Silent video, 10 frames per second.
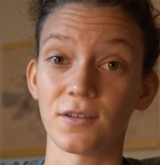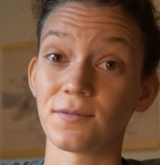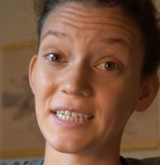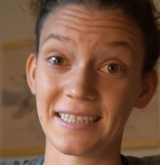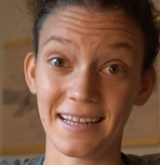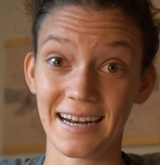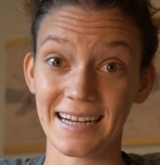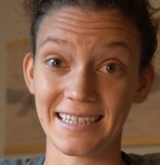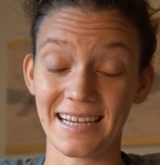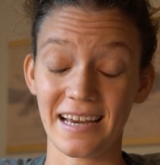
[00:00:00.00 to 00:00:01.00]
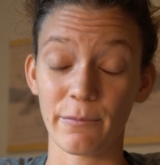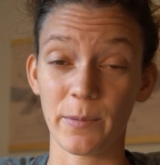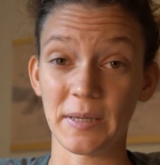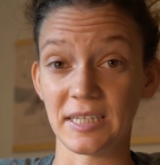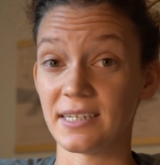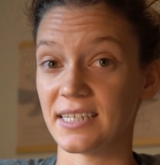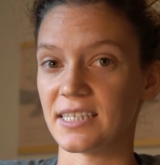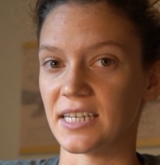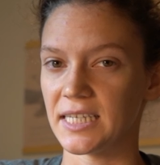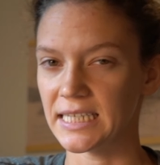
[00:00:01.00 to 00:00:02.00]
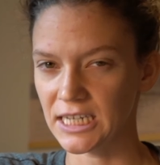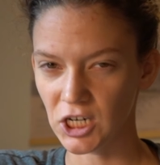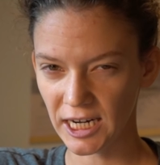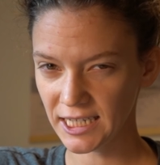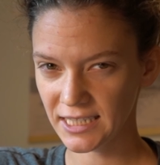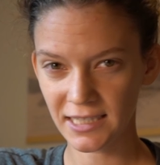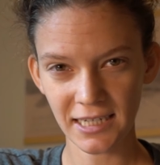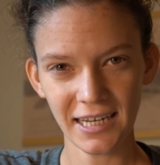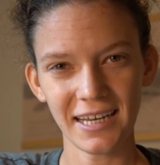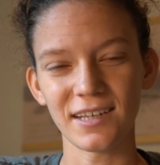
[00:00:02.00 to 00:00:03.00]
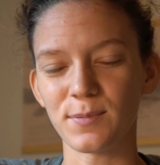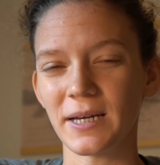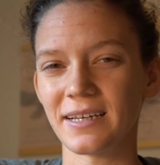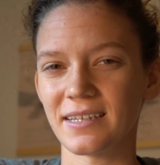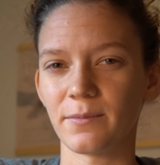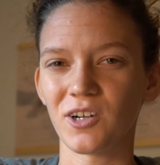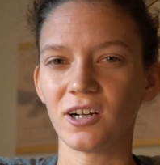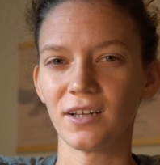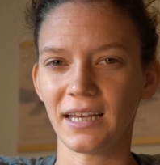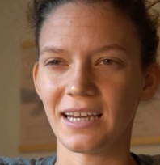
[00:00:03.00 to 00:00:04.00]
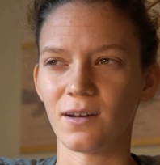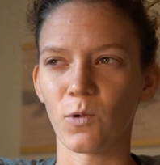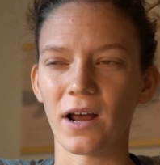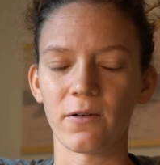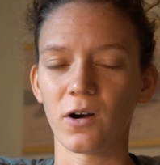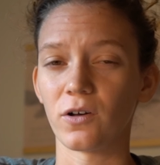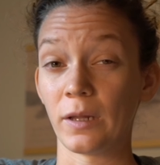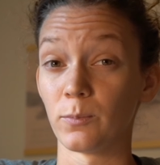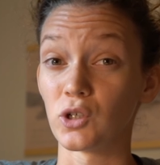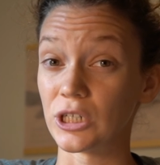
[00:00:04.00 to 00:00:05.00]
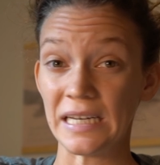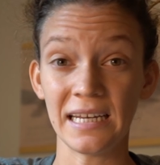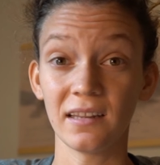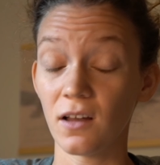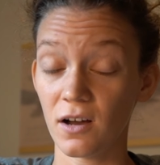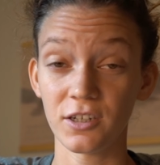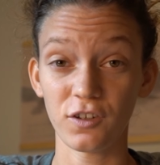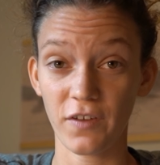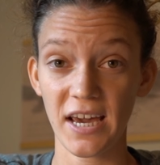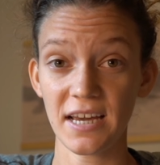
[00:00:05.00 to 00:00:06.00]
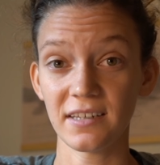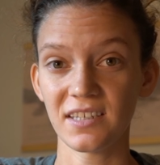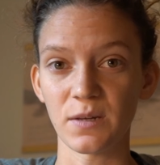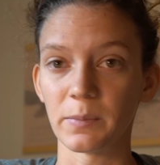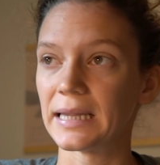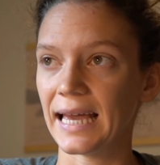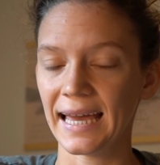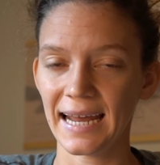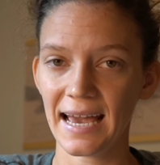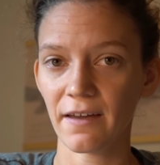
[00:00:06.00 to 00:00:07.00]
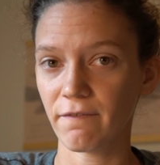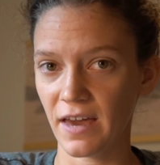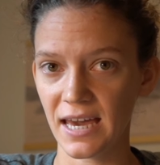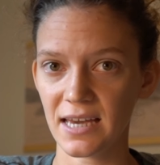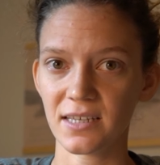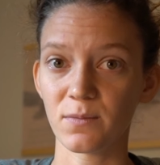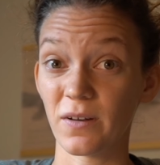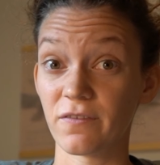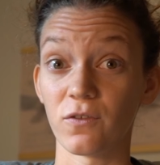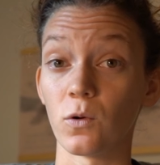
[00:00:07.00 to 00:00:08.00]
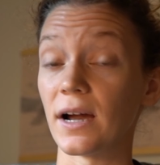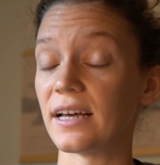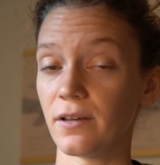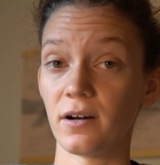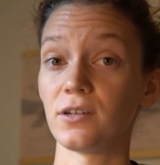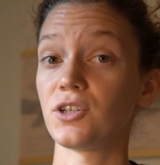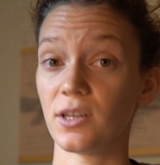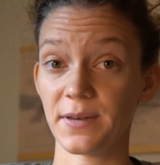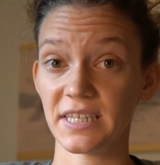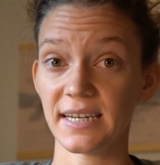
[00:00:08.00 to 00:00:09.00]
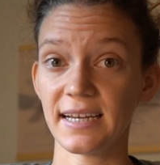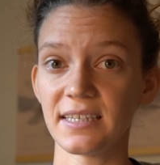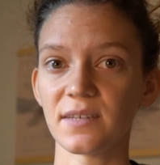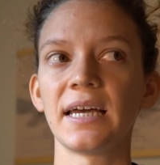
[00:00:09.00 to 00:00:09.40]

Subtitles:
the reason that I say my business is a secret is because I'm currently in what I would call the pre-launch phase, the planning phase before I launch the business.